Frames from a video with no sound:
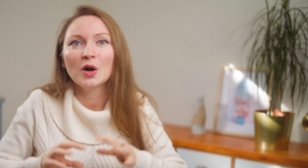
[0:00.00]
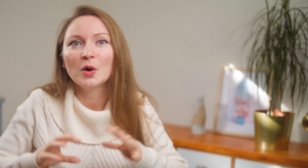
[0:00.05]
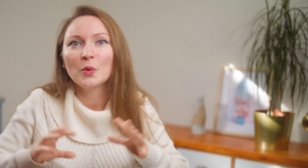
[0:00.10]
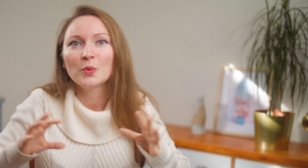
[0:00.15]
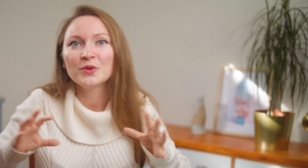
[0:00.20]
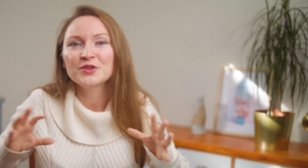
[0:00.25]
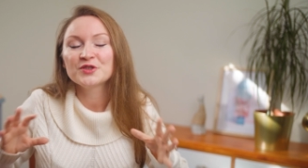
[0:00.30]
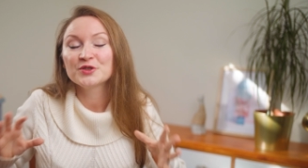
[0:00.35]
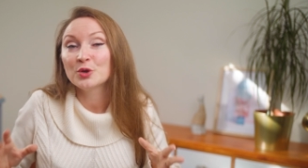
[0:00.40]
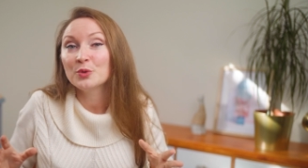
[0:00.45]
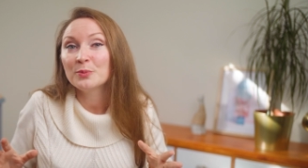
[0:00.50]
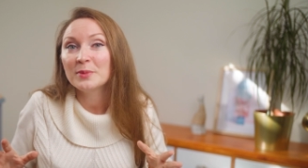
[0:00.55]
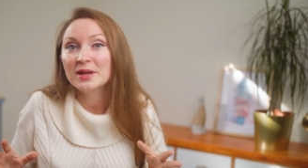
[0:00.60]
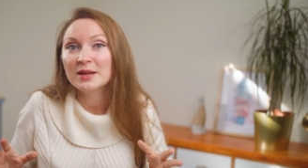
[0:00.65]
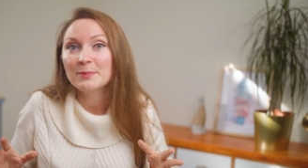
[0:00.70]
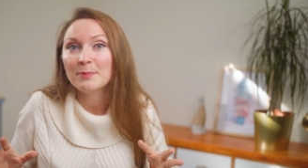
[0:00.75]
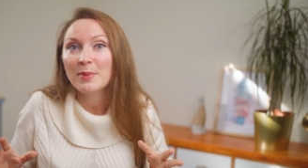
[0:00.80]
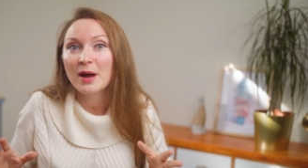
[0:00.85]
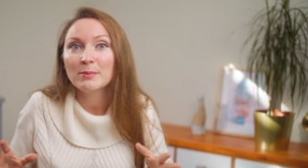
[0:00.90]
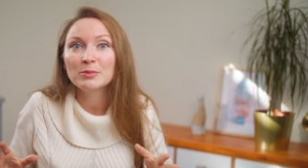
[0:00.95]
with so
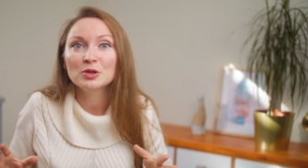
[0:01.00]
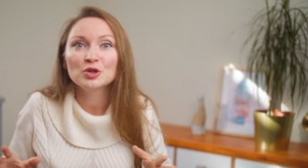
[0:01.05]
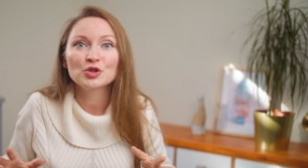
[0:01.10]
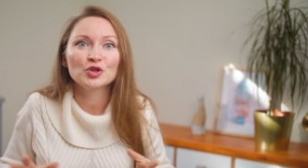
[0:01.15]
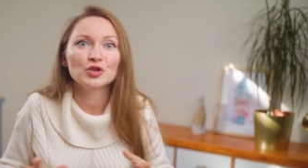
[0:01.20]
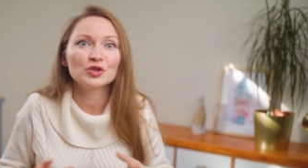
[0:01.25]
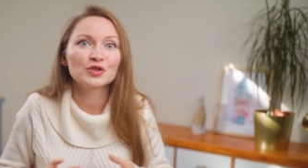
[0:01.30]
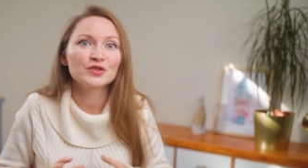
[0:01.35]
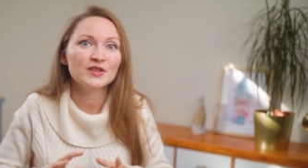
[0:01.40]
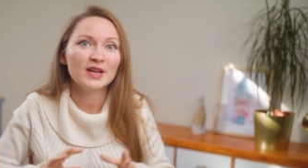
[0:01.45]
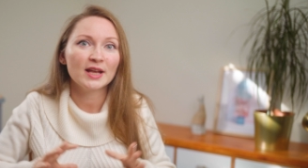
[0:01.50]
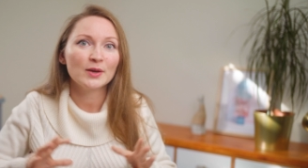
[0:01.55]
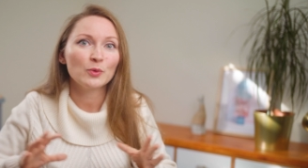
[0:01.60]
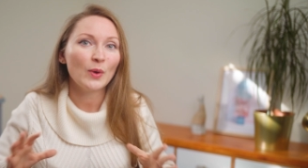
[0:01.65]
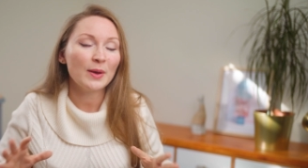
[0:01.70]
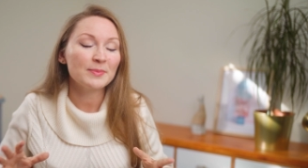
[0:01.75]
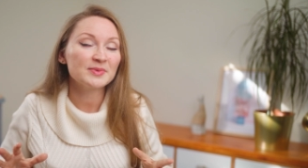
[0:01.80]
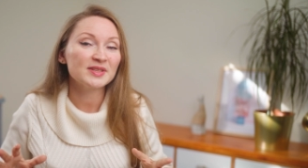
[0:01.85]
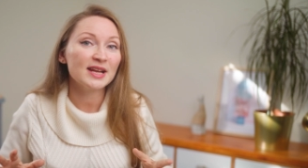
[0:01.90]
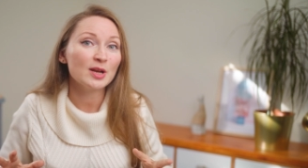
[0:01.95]
many publishers and
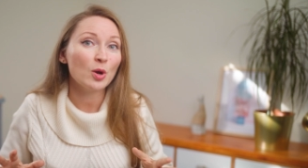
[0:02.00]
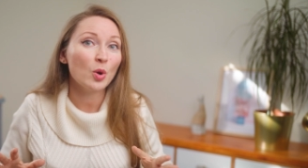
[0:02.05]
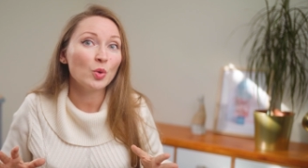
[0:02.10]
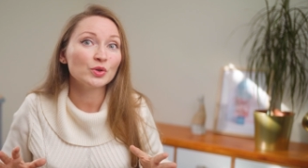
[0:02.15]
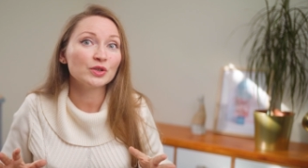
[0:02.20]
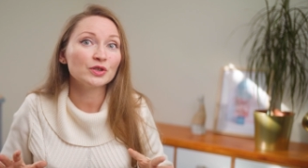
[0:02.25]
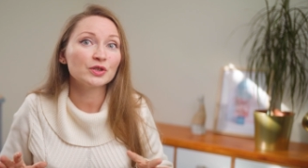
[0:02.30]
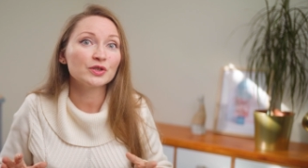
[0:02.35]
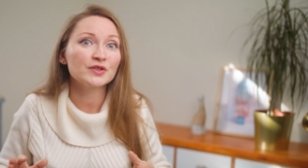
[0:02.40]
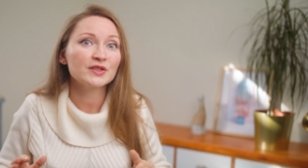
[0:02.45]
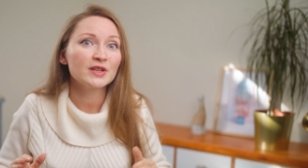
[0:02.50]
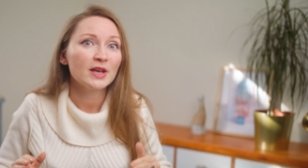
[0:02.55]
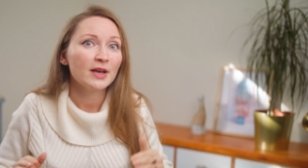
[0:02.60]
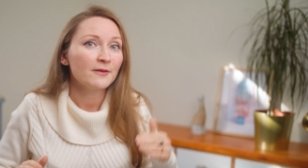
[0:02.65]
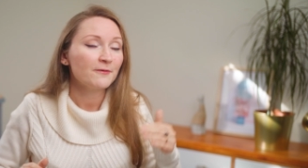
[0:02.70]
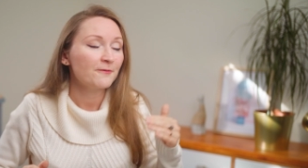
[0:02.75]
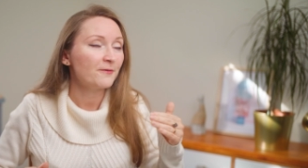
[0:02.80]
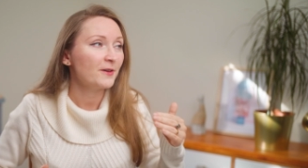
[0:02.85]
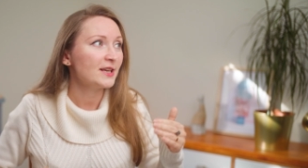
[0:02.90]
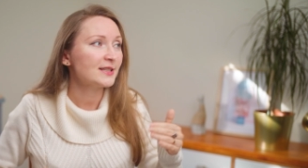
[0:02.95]
website owners
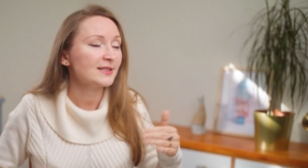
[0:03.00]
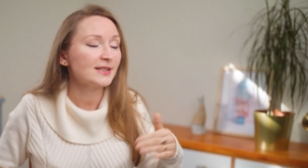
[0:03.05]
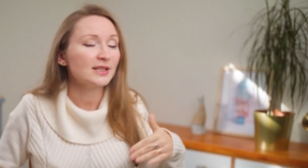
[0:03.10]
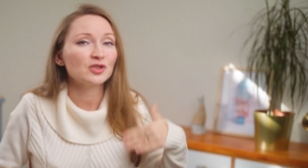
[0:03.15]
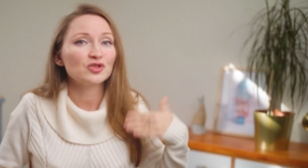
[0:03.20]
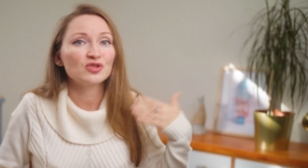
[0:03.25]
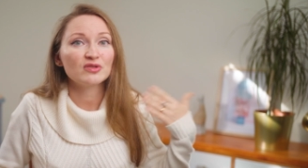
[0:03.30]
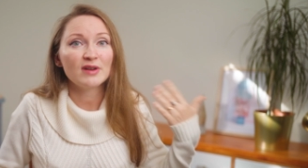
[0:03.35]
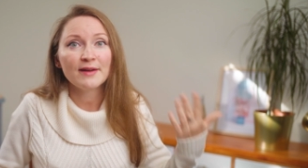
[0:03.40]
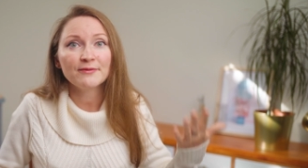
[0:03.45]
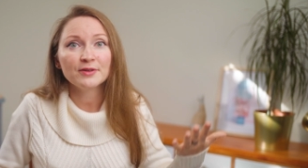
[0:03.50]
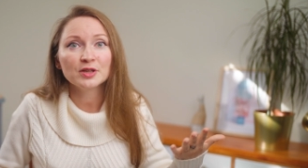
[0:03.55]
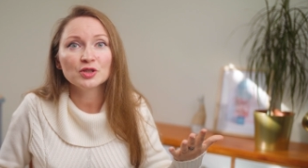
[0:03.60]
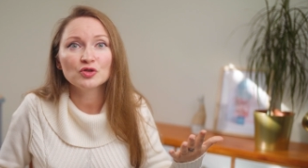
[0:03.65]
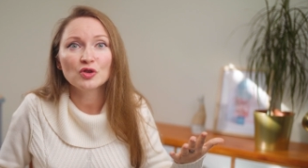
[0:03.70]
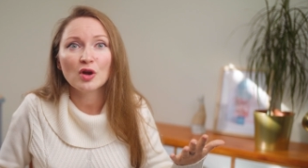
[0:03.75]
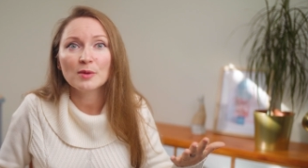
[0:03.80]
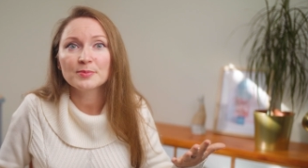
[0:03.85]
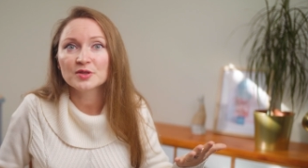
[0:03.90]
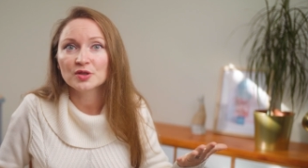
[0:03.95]
facing traffic
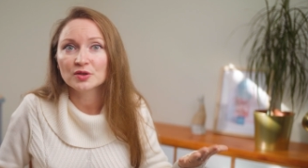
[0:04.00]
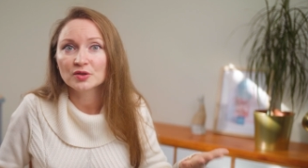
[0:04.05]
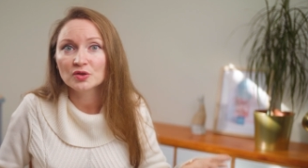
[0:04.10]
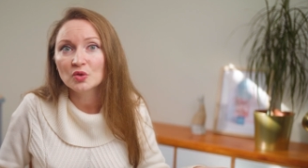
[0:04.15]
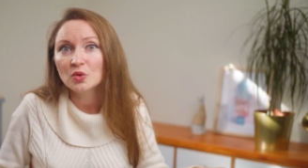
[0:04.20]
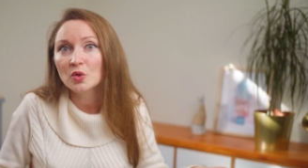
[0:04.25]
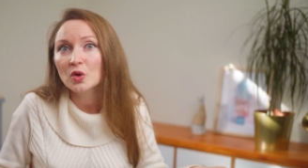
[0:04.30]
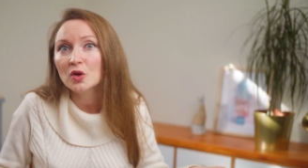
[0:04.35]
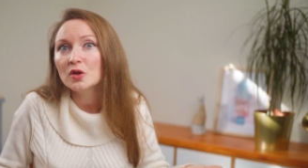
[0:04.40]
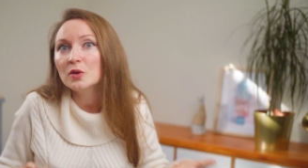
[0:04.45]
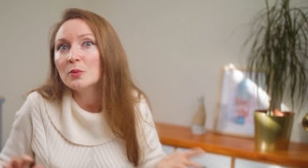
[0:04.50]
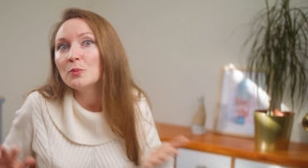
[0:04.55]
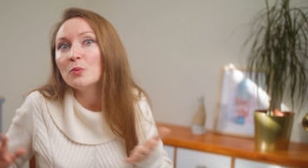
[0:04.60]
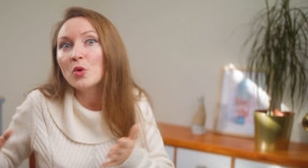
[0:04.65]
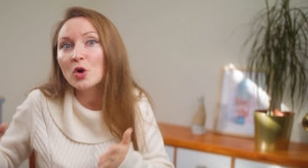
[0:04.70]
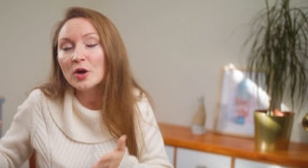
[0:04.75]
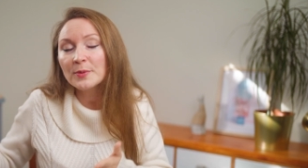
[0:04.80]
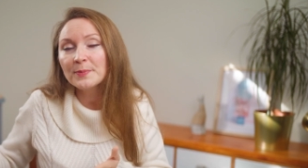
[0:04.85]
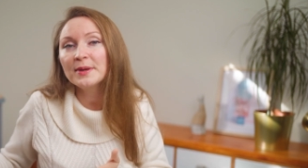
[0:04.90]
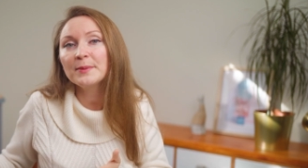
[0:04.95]
drops on Google,
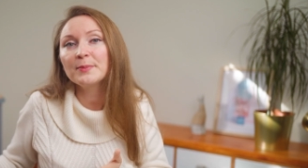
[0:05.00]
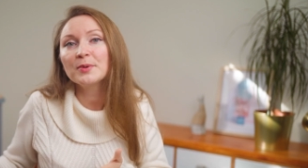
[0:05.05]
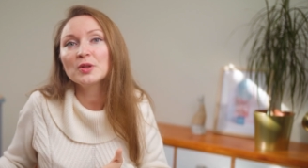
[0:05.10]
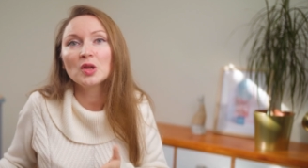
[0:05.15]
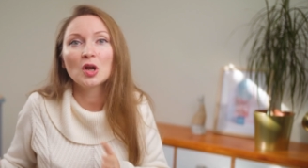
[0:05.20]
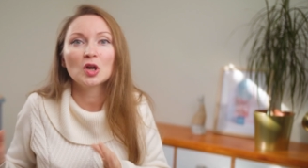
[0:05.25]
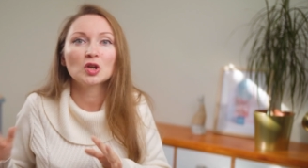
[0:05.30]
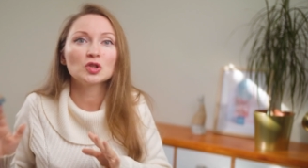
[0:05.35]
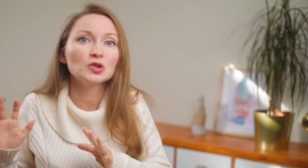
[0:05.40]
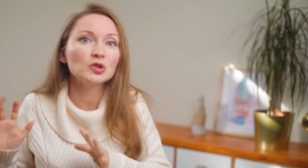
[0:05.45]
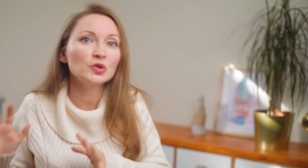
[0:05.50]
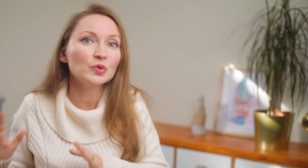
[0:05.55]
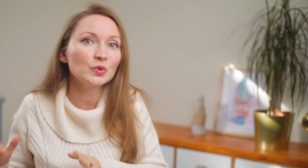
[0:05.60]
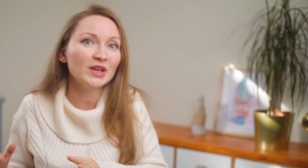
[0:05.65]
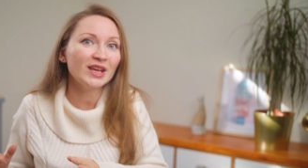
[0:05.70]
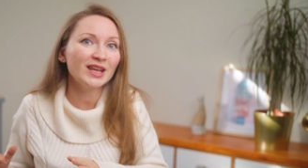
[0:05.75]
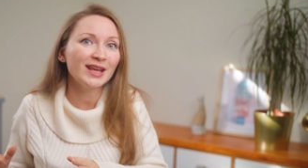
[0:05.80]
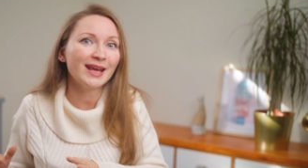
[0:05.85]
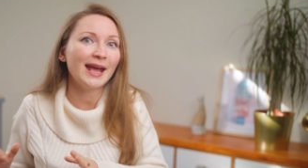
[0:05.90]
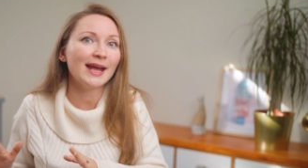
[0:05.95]
more people are
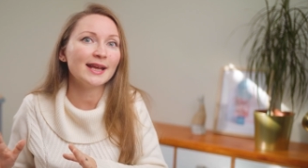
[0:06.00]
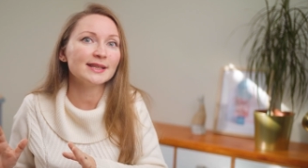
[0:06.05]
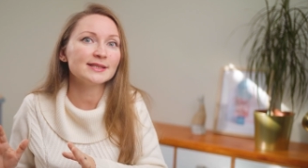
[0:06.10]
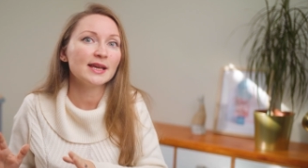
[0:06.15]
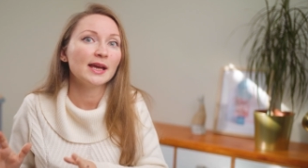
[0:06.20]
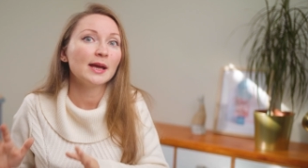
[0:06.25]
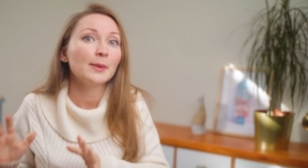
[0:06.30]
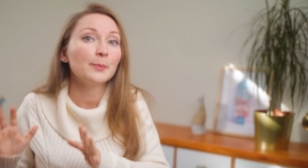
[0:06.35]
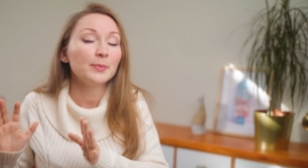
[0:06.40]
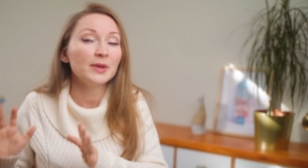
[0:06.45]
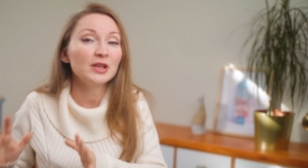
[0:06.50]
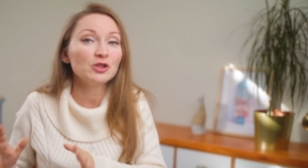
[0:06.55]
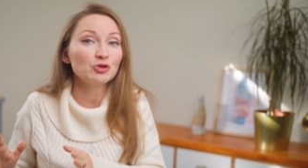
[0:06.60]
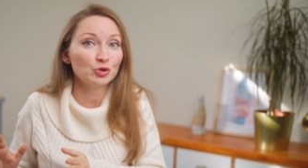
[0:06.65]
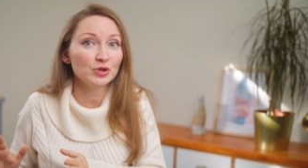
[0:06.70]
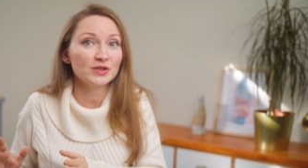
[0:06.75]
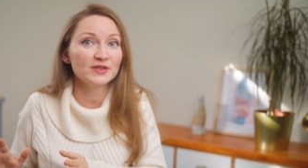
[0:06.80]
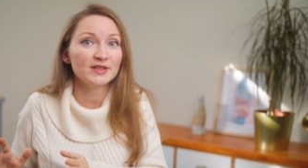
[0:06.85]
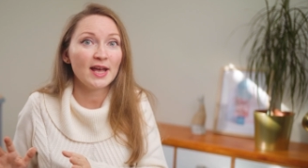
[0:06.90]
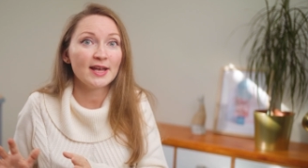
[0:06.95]
looking at
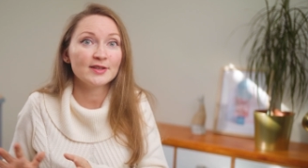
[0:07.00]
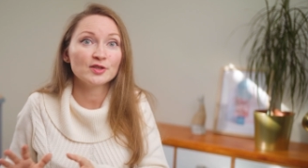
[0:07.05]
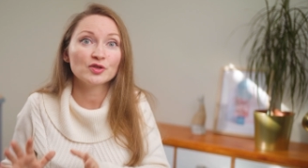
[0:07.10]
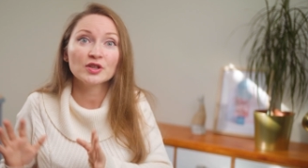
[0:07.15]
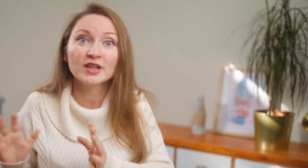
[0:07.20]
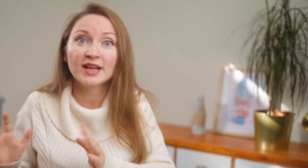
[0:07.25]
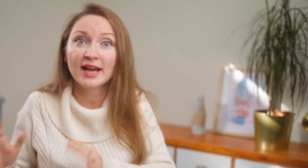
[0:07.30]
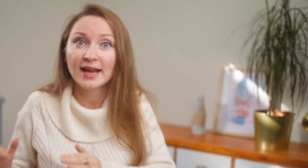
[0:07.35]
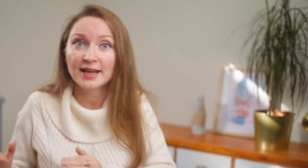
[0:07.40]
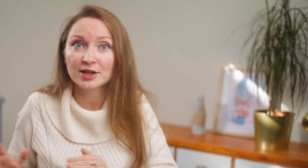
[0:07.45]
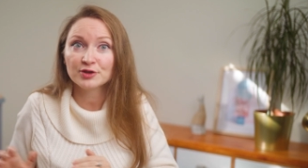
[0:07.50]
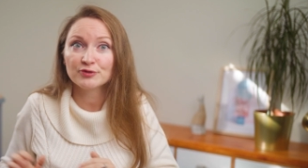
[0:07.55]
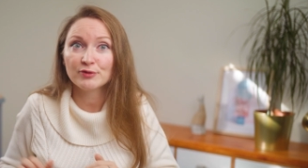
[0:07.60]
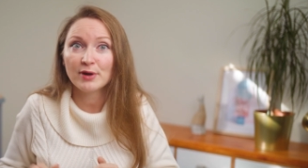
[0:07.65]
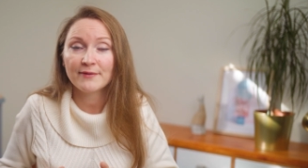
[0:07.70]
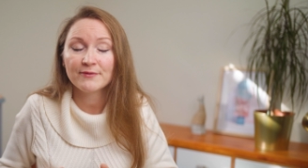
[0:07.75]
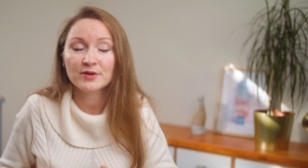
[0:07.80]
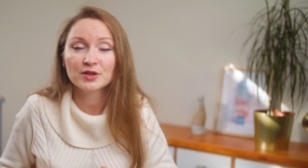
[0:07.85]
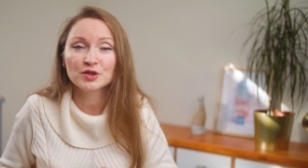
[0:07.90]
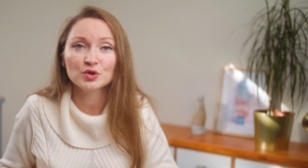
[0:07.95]
Pinterest as organic
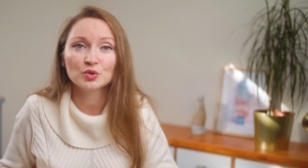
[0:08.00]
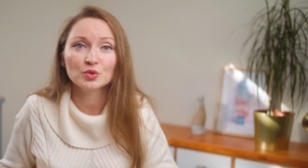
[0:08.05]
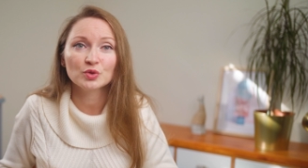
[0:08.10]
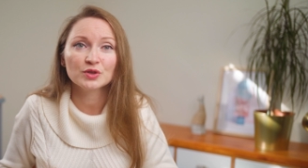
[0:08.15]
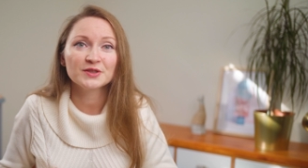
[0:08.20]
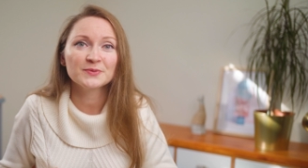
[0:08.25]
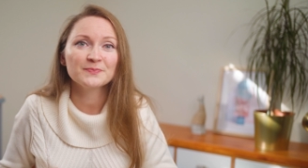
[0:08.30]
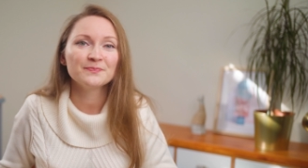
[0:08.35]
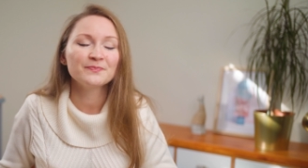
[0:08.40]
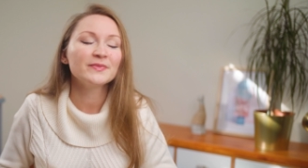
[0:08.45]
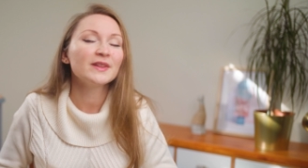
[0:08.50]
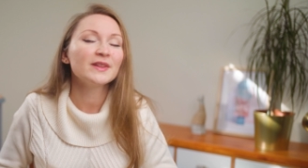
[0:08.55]
traffic source.